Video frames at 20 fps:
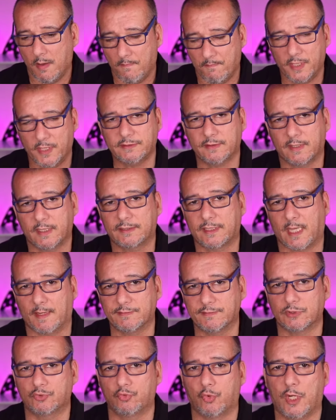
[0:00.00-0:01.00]
most of the
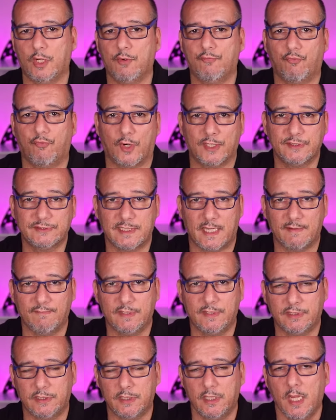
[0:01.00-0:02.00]
time a
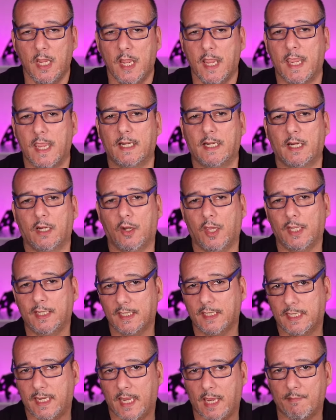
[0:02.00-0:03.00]
24-70, and
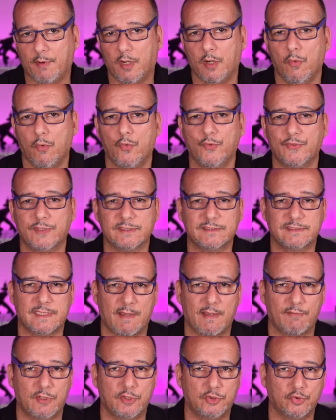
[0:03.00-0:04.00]
another camera with a
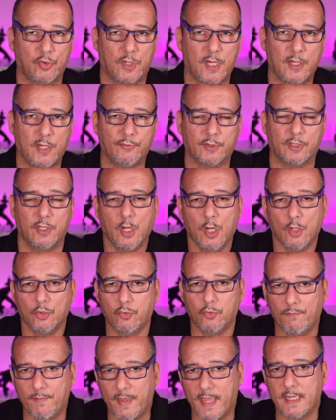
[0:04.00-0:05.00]
70-200
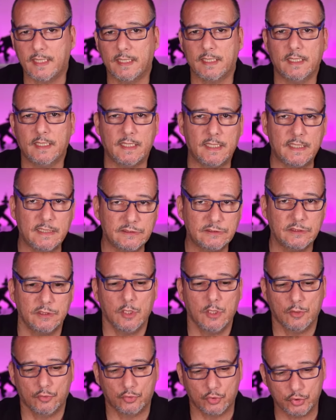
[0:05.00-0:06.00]
to make it easy
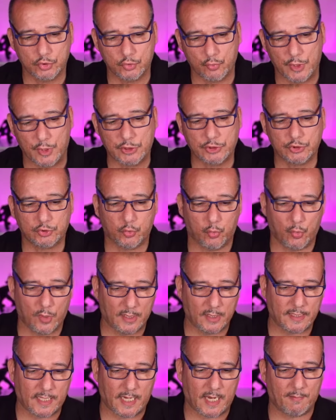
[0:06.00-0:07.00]
to switch to
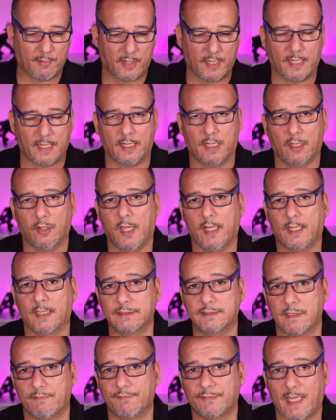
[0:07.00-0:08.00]
one camera and another.
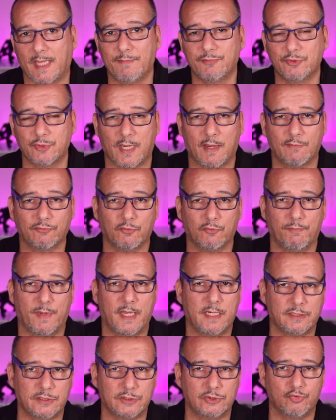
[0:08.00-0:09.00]
Sometimes you have to
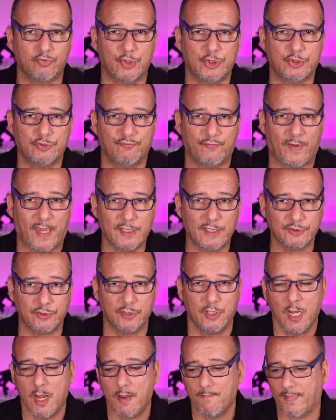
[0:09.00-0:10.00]
make the switch
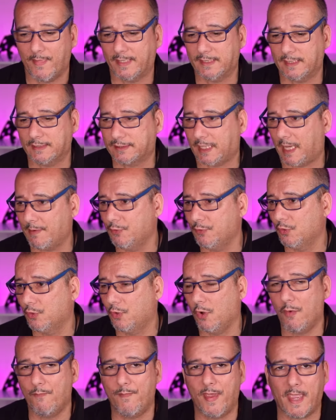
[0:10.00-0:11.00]
faster. By the time you
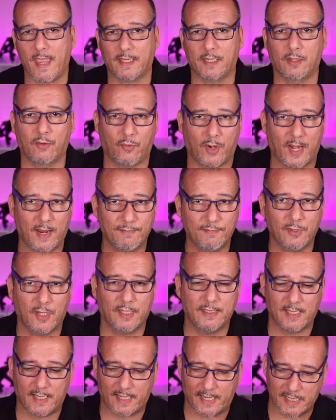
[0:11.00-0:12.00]
go back, grab the
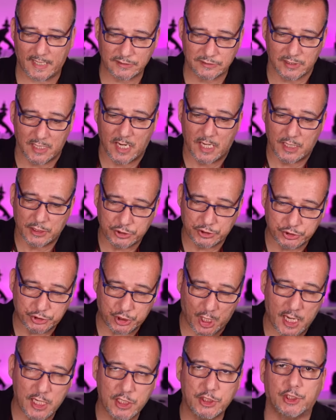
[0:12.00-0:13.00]
other lens,
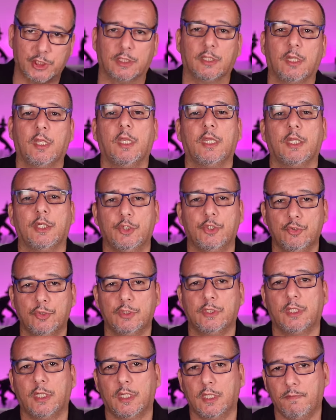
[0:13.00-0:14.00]
change it, you're
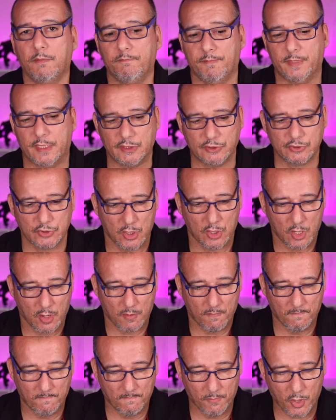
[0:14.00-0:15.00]
gonna miss
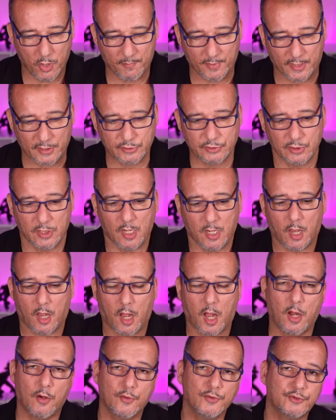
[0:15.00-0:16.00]
moments.
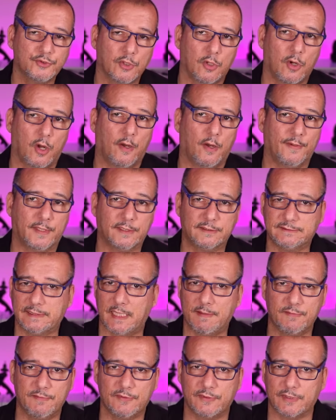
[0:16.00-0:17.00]
Also, on the
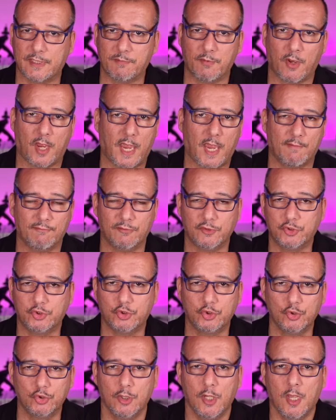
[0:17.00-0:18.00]
same theme of having
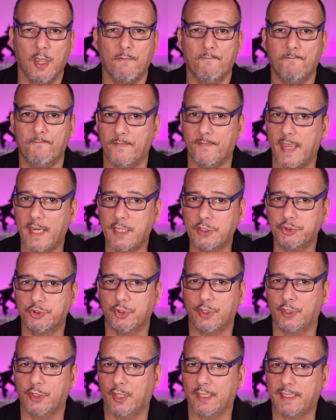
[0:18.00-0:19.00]
2, make
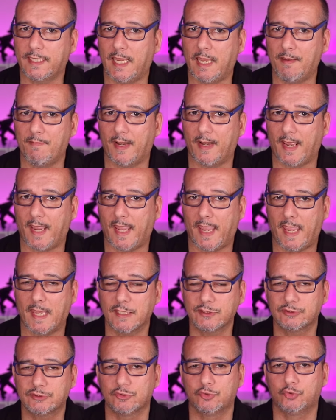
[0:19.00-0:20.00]
sure your camera
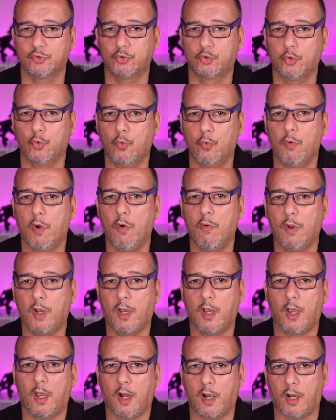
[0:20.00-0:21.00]
has dual
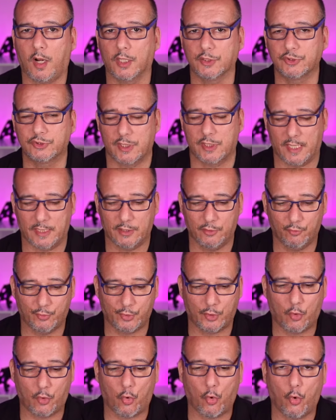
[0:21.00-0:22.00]
cards and you
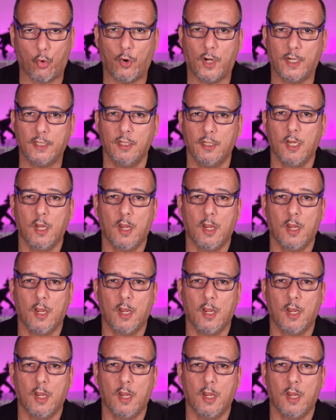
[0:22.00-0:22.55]
record